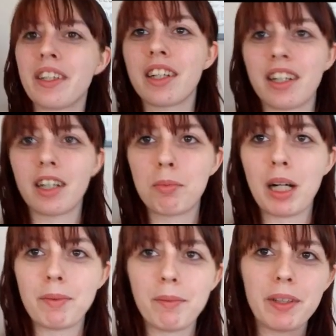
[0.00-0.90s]
There are
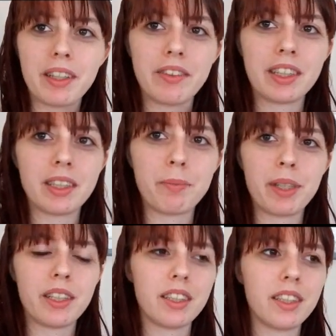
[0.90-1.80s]
probably going to
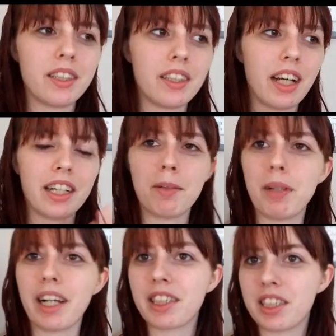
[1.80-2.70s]
be a couple
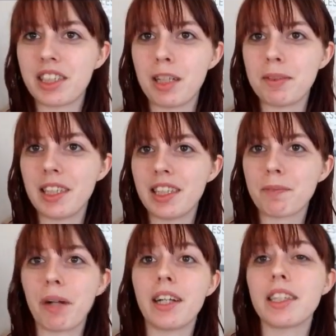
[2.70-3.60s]
extra steps in this
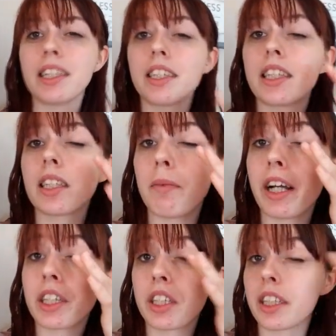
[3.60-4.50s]
process since I'm
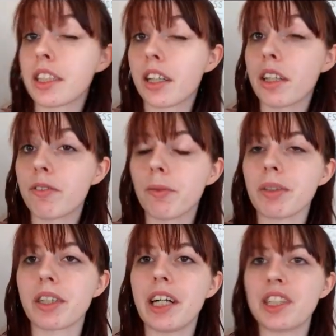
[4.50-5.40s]
actually starting from
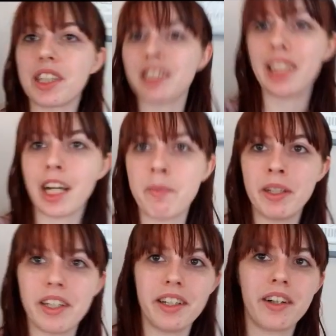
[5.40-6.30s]
scratch this time
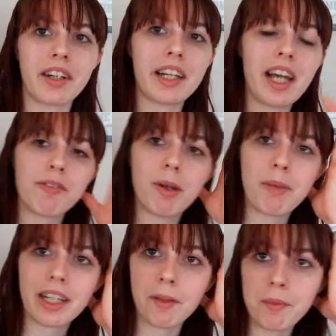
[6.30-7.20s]
and didn't already have my
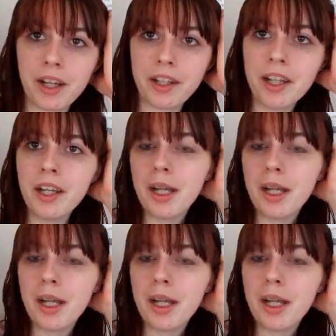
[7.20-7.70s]
makeup done,